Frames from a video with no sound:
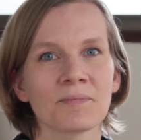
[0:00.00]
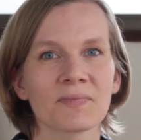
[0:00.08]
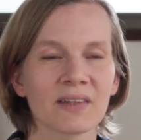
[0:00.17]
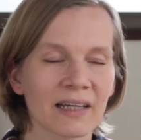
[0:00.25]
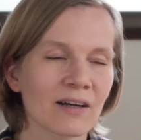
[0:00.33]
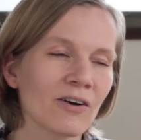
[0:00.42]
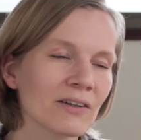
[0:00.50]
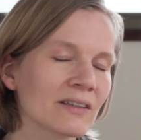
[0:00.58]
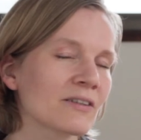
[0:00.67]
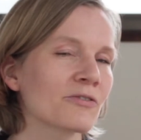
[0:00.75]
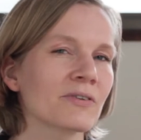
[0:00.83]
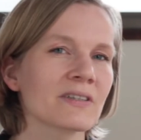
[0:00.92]
like all the
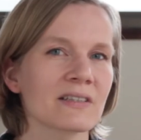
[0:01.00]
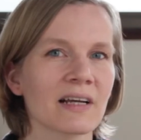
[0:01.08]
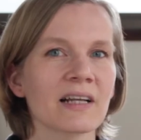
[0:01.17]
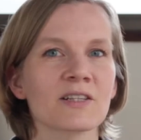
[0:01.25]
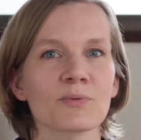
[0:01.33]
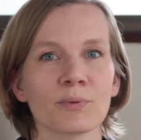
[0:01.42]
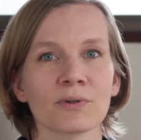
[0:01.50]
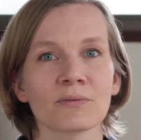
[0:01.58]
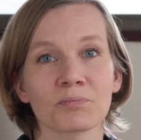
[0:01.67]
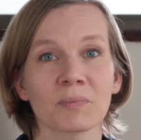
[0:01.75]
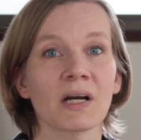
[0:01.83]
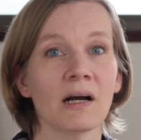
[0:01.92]
different sites will
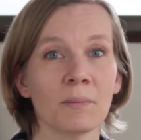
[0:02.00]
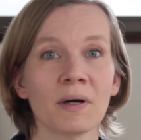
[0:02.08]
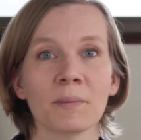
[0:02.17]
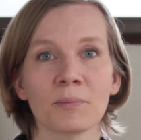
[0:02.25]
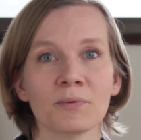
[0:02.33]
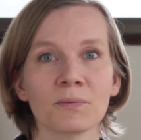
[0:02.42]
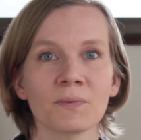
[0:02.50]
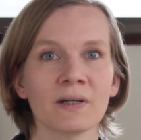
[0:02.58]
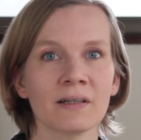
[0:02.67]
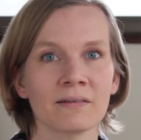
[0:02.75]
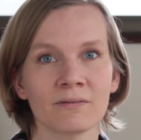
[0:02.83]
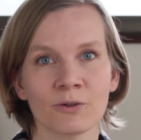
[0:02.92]
come up
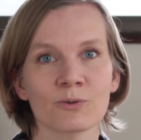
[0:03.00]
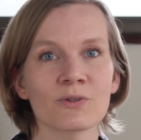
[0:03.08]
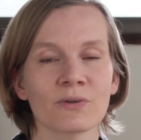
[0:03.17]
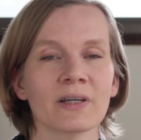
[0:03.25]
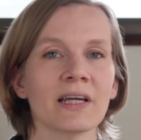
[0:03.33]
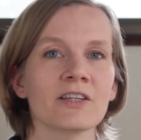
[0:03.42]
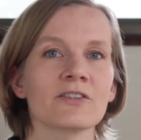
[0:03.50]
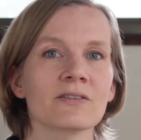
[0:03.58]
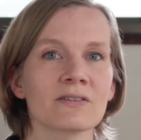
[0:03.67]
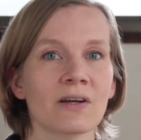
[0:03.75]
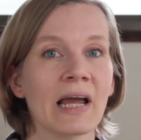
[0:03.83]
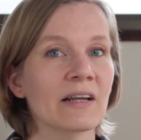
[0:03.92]
where those
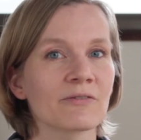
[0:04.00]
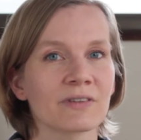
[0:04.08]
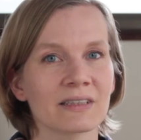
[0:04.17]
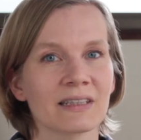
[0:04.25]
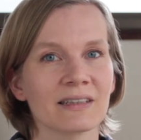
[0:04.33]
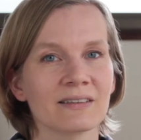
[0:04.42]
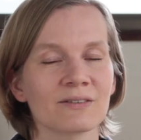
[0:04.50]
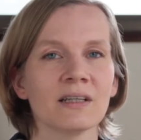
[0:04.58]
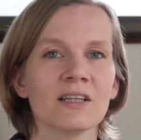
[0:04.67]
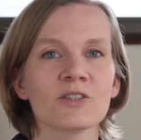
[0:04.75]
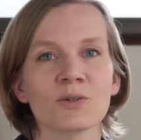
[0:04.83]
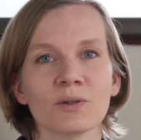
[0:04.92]
locations are advertised.
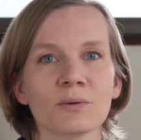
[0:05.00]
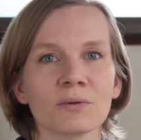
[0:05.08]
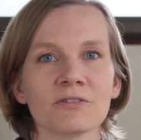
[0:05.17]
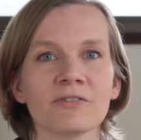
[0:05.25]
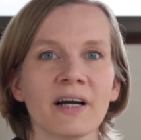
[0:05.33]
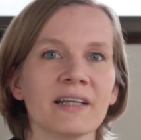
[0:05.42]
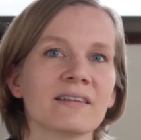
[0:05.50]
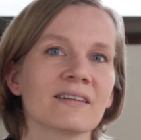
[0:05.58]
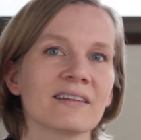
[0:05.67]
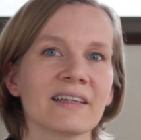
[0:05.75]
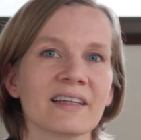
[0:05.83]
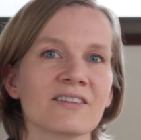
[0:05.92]
So you will find that
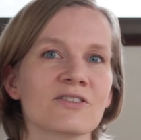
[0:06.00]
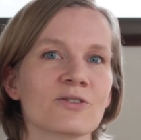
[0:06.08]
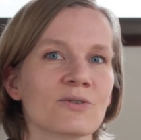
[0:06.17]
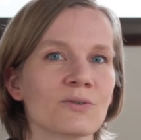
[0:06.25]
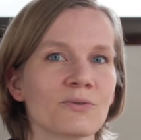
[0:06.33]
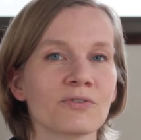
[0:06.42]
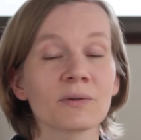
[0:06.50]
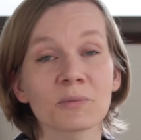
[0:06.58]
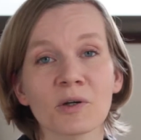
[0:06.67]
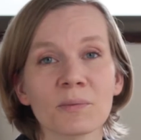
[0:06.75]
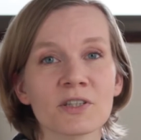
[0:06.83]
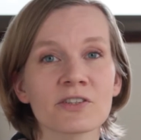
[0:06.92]
links to film
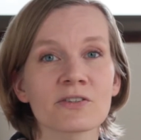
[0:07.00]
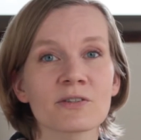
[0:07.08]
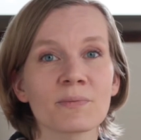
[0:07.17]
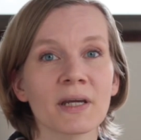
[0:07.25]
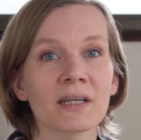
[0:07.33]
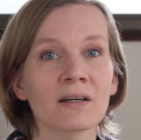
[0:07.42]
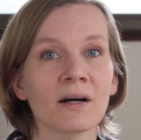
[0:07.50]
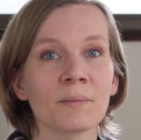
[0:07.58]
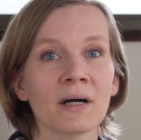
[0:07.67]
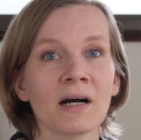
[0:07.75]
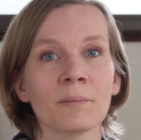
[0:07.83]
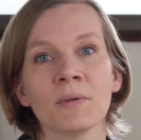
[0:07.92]
commissions may come
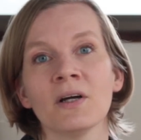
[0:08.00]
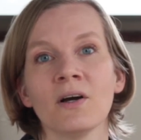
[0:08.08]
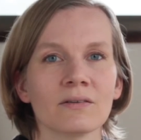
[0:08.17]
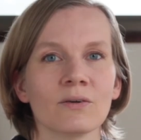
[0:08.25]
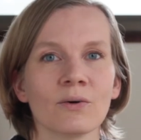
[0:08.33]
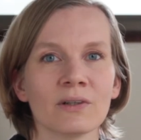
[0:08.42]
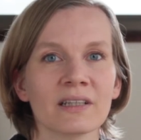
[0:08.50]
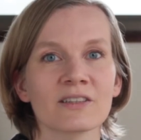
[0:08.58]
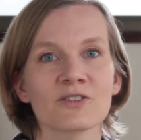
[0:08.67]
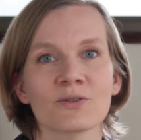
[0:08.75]
up, or links